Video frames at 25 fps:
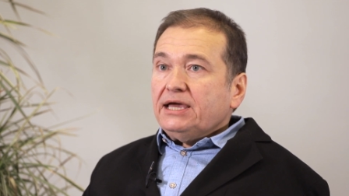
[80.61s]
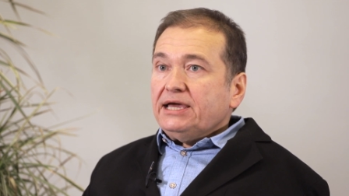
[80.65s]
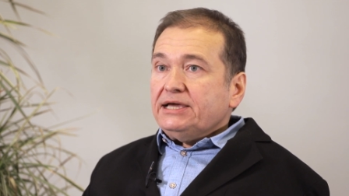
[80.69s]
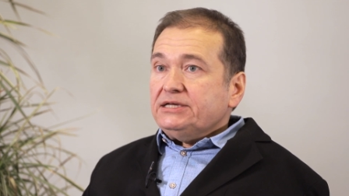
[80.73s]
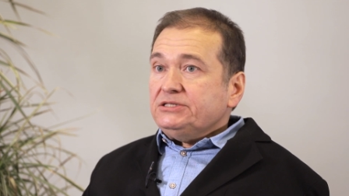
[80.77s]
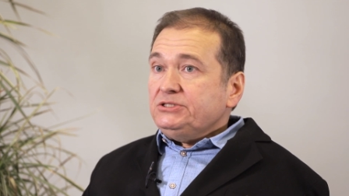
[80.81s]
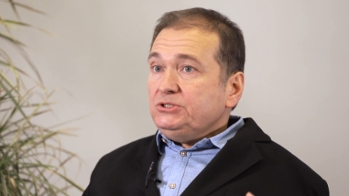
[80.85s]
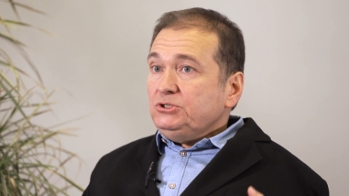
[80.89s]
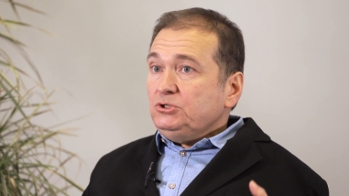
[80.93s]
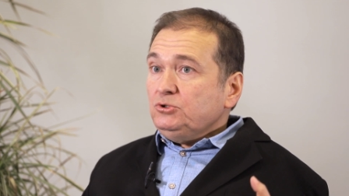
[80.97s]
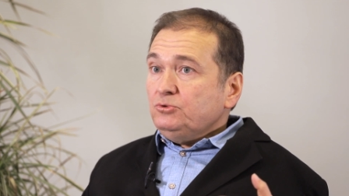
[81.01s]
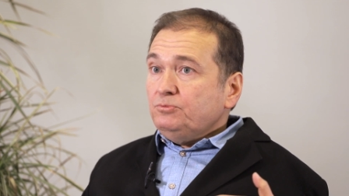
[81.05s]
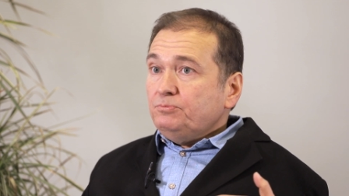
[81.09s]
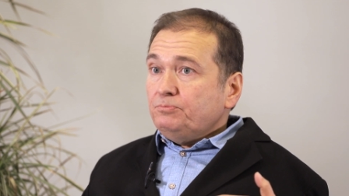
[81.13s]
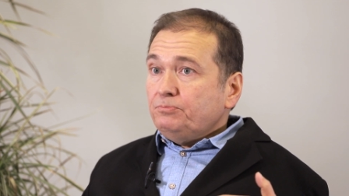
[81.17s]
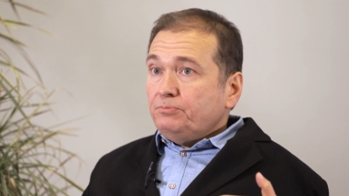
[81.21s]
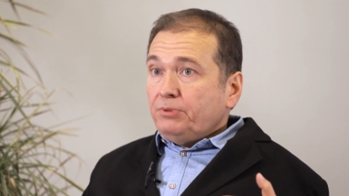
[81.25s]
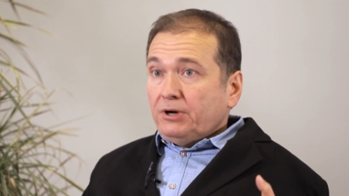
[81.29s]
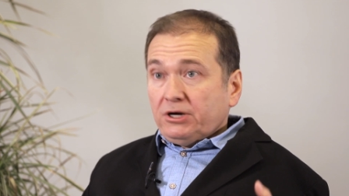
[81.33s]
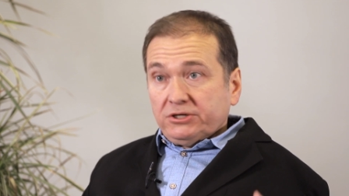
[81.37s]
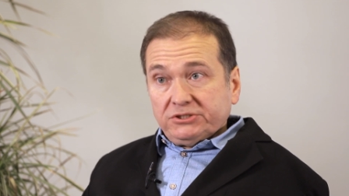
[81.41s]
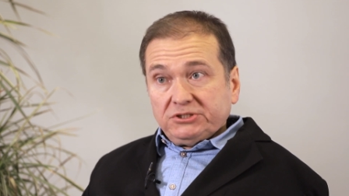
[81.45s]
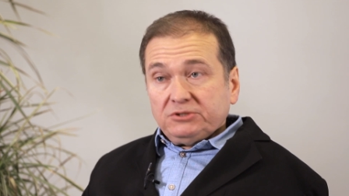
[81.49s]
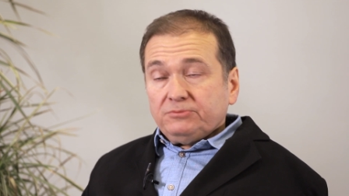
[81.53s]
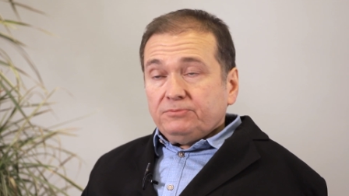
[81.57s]
As you
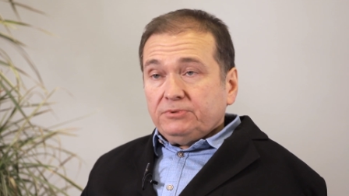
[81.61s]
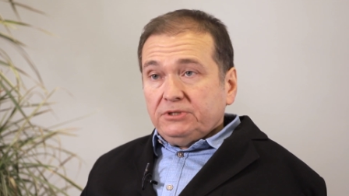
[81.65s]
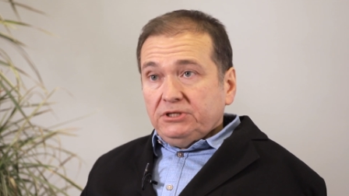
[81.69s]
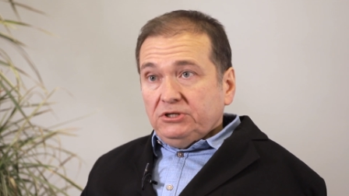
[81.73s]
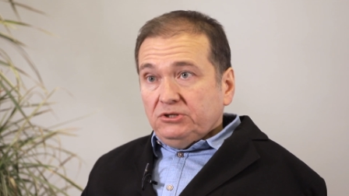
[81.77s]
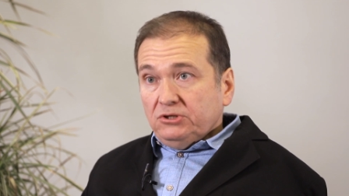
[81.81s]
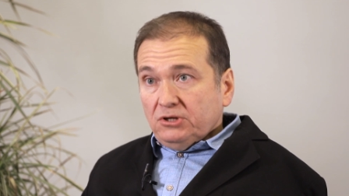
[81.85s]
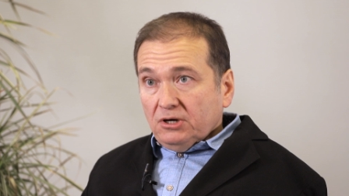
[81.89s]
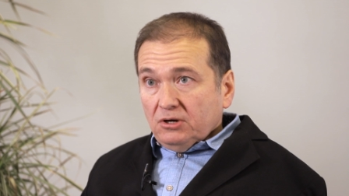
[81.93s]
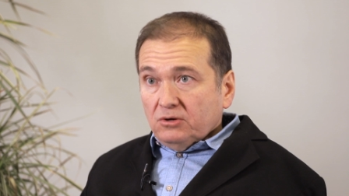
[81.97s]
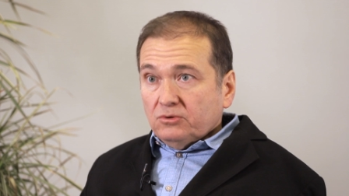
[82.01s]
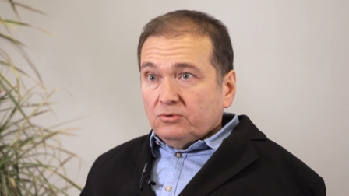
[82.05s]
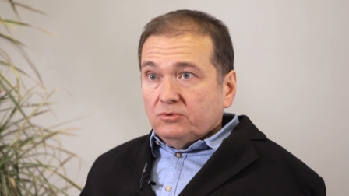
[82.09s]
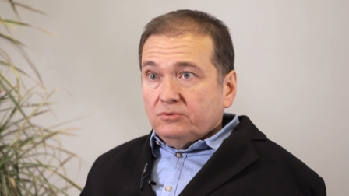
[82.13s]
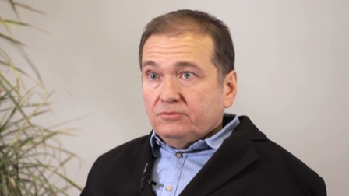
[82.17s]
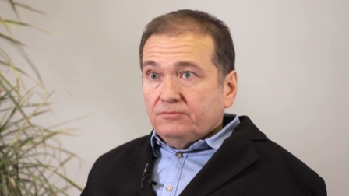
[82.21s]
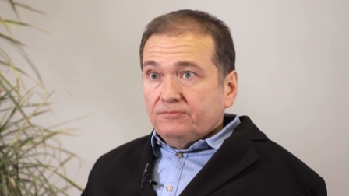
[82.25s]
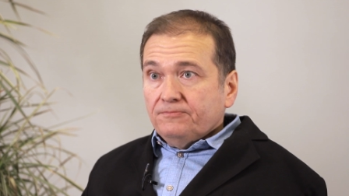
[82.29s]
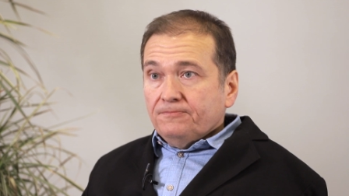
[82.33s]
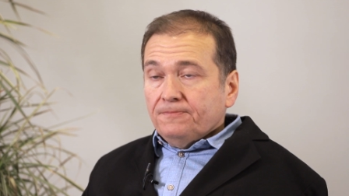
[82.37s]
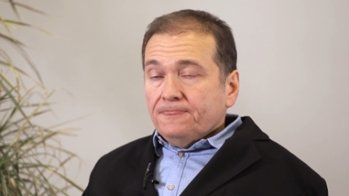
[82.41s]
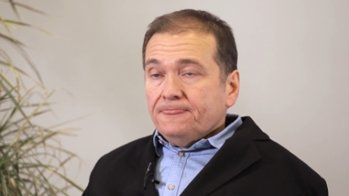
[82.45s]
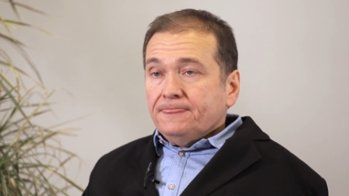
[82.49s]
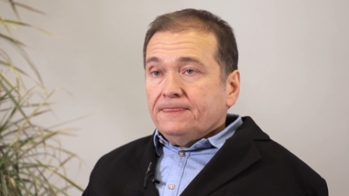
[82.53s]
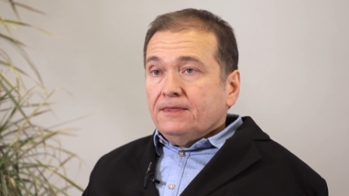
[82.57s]
possibly know,
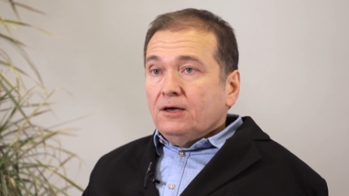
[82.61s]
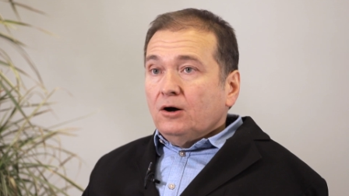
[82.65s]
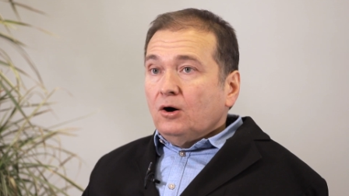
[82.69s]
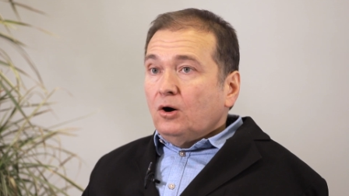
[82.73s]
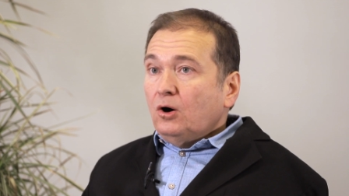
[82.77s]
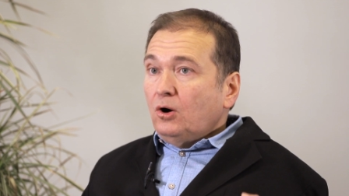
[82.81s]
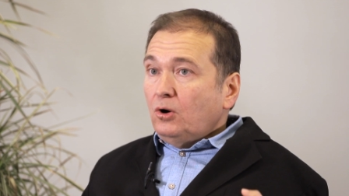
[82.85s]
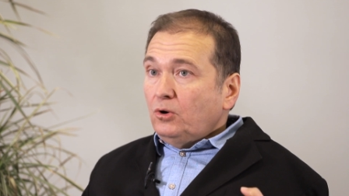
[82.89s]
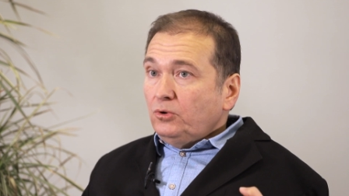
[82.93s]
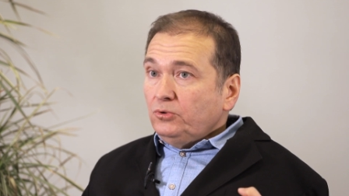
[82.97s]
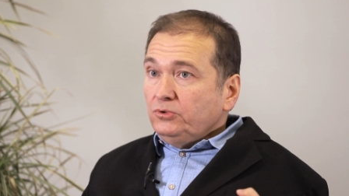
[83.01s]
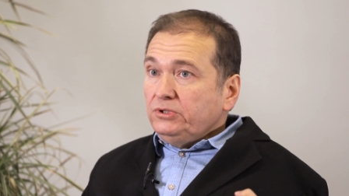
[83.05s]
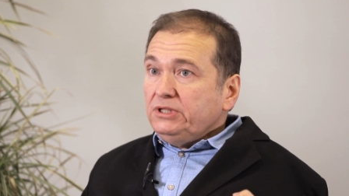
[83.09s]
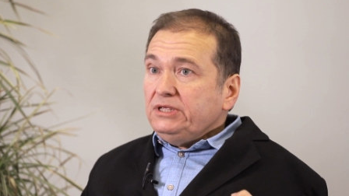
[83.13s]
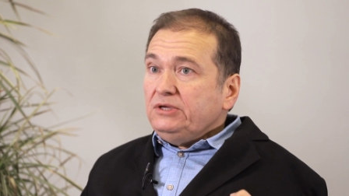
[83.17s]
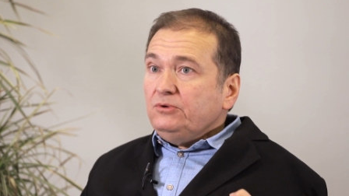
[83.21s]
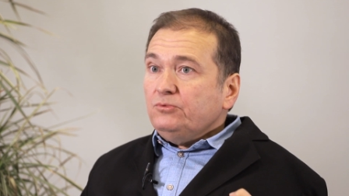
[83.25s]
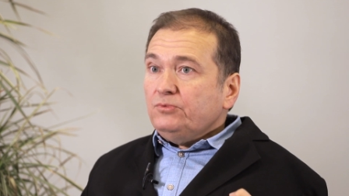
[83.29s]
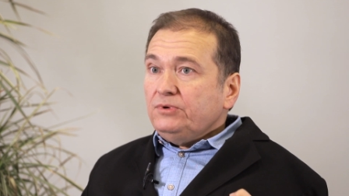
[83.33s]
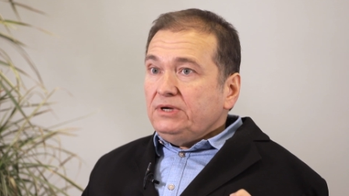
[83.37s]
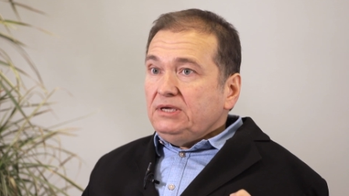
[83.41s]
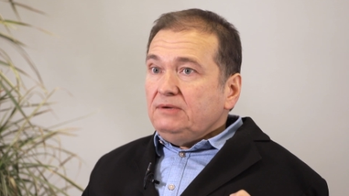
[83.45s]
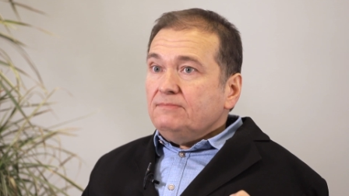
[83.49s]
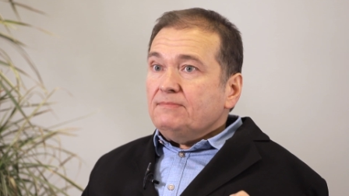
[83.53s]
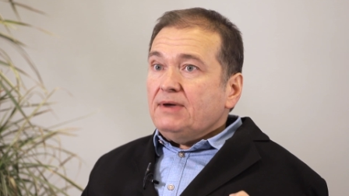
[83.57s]
only
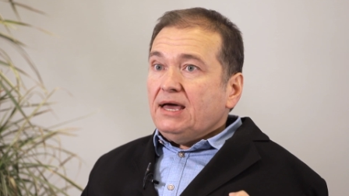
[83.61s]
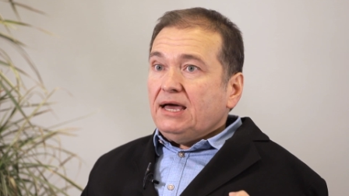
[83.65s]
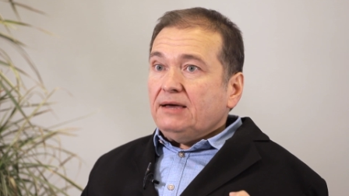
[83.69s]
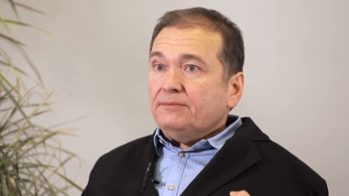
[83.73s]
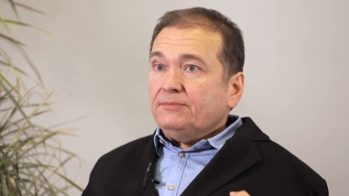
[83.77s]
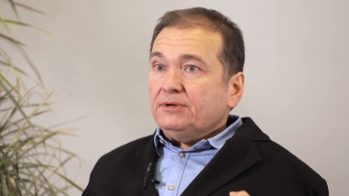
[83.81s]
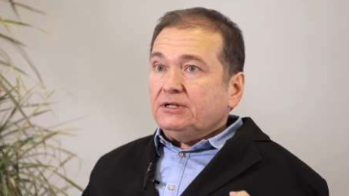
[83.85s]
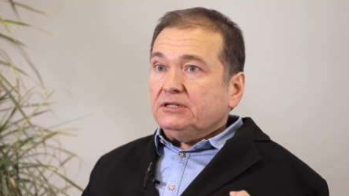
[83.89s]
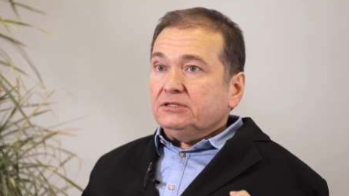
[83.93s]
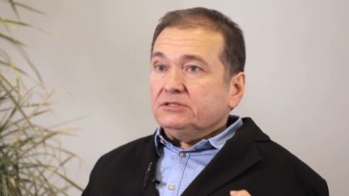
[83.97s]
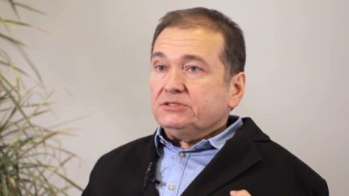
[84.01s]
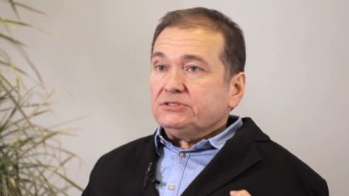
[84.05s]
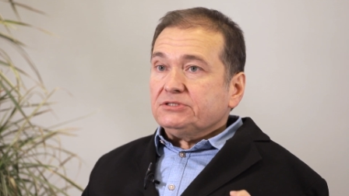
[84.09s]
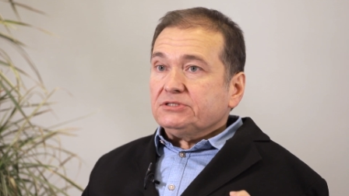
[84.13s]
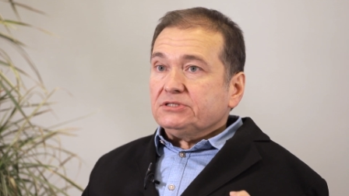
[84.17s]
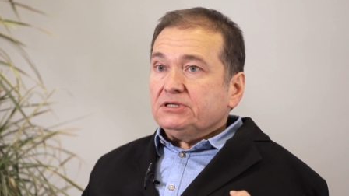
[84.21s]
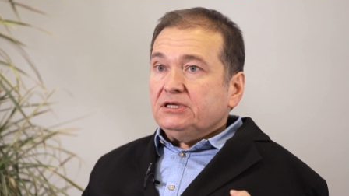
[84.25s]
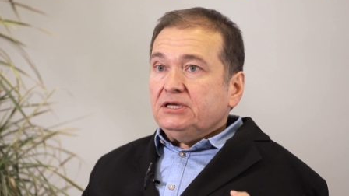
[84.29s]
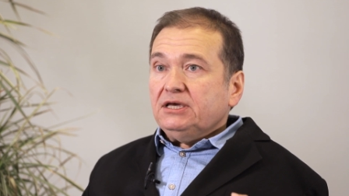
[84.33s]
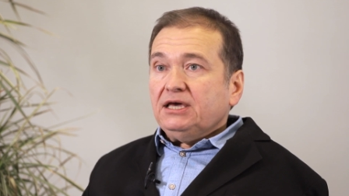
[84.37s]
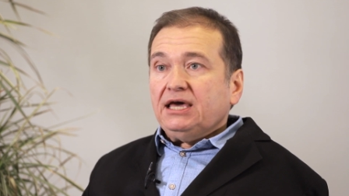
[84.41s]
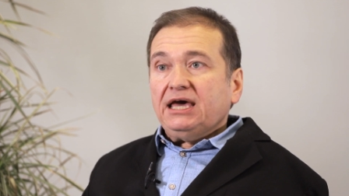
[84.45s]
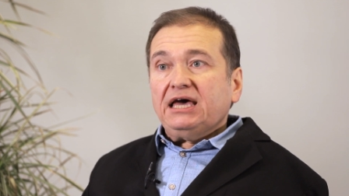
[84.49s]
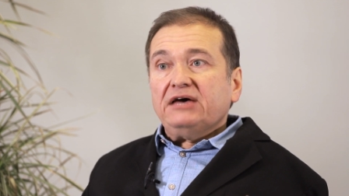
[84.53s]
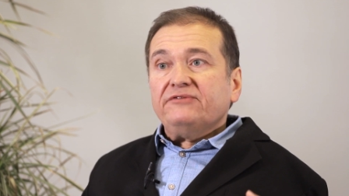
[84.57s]
we mammals
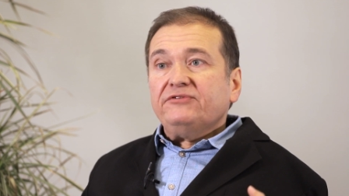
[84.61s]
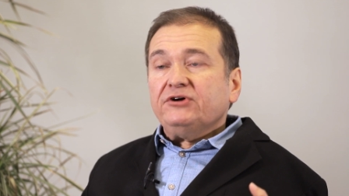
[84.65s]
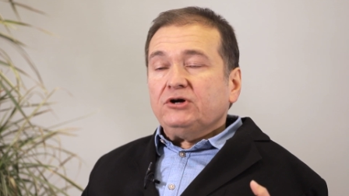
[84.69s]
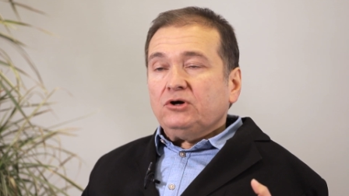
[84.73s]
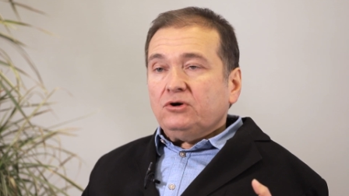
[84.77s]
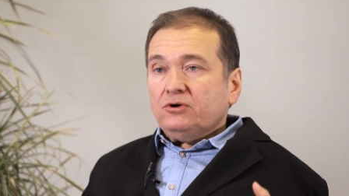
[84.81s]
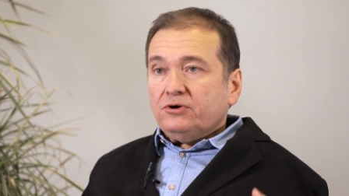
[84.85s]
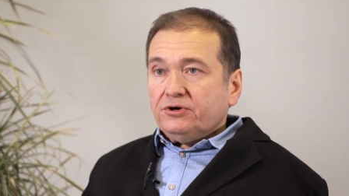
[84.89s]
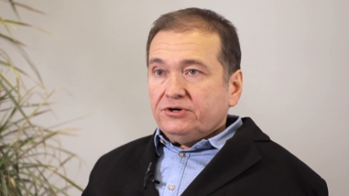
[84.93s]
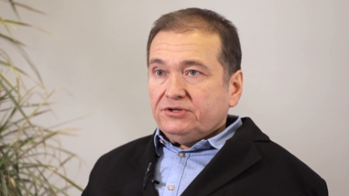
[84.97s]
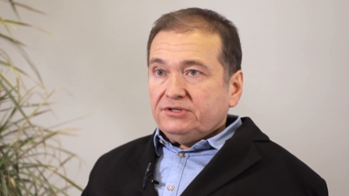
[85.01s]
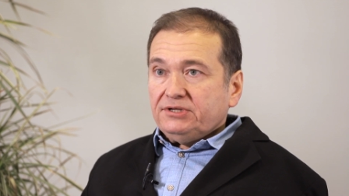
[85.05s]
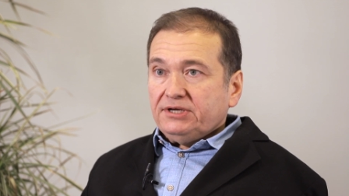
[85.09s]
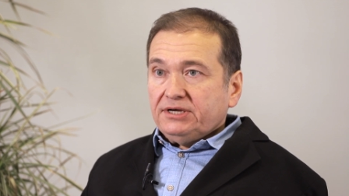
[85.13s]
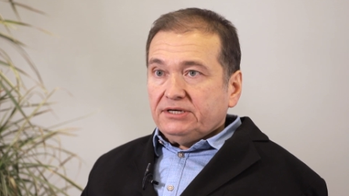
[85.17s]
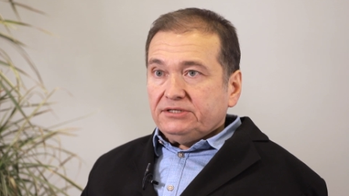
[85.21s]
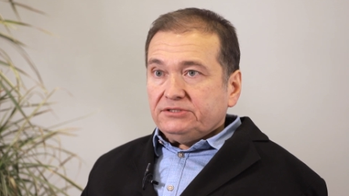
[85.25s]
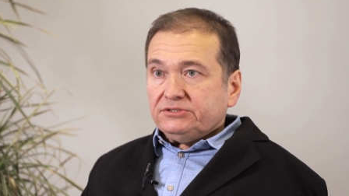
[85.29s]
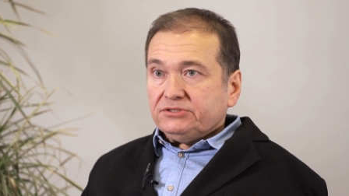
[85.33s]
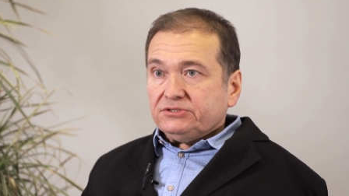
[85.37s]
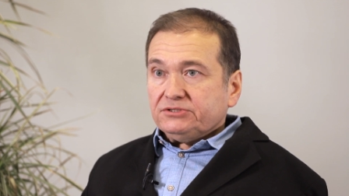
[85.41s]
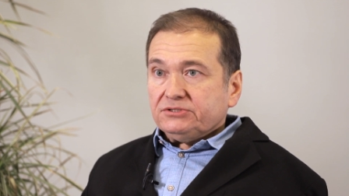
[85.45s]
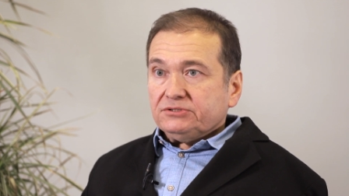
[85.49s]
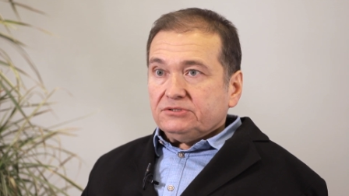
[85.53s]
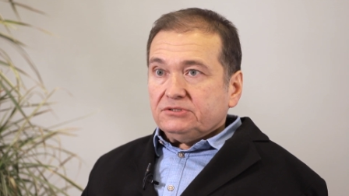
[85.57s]
have a
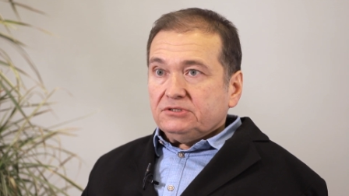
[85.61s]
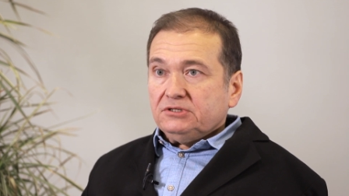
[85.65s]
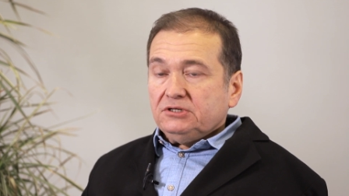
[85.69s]
cortex.